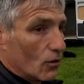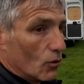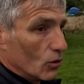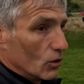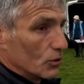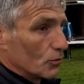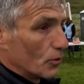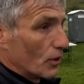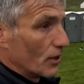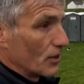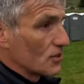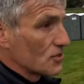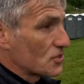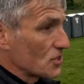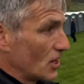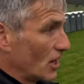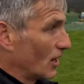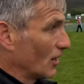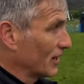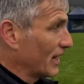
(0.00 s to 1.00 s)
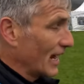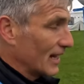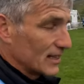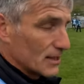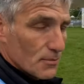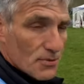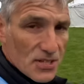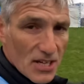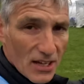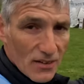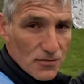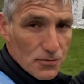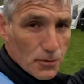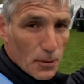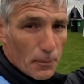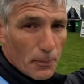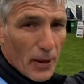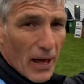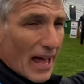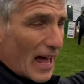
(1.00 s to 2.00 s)
All the runners are getting themselves
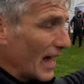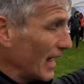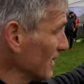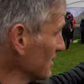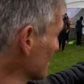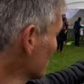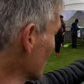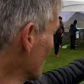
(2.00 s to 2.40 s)
prepared.